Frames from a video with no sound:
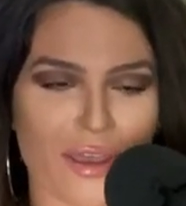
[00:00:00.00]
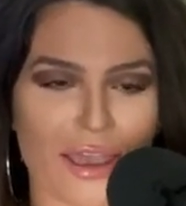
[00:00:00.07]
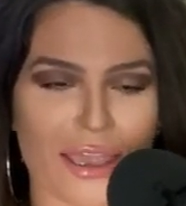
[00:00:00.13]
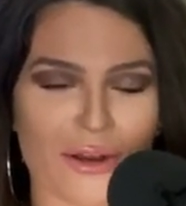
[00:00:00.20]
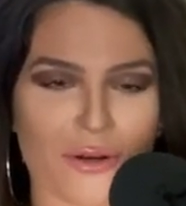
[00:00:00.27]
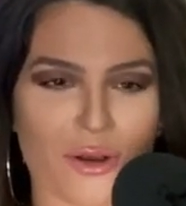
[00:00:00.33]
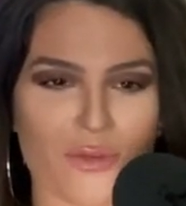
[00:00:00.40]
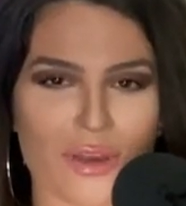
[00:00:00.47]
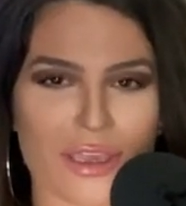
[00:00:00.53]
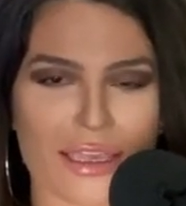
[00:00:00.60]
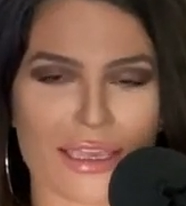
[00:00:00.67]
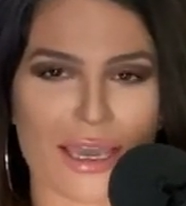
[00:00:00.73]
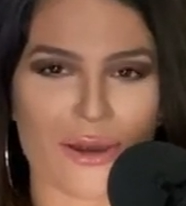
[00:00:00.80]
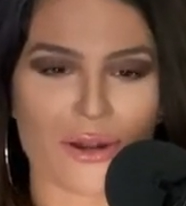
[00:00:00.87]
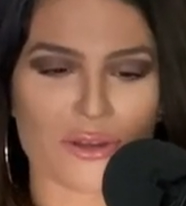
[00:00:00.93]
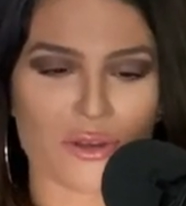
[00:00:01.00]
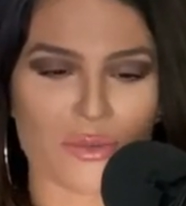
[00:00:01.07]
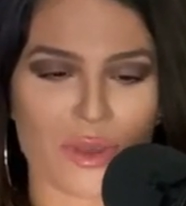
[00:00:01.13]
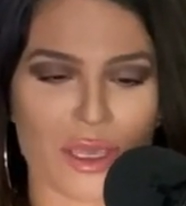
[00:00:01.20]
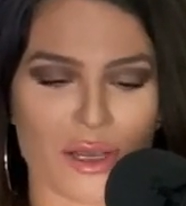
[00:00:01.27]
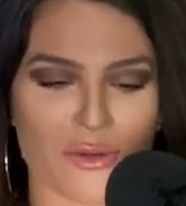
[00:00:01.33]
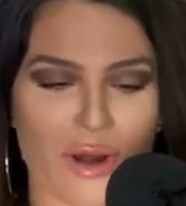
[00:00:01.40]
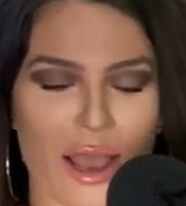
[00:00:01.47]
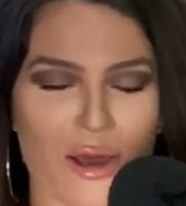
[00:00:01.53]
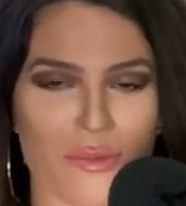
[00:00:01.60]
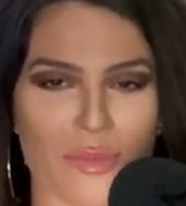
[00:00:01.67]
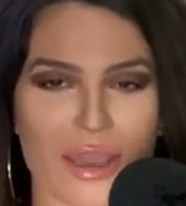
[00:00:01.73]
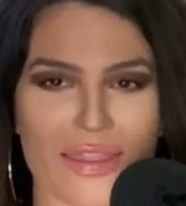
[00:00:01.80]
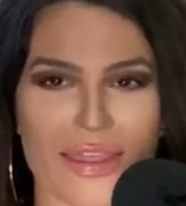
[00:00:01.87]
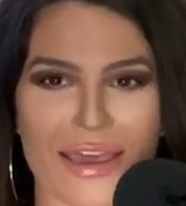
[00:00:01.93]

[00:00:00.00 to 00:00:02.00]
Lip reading: I don't know if I can count on you being around by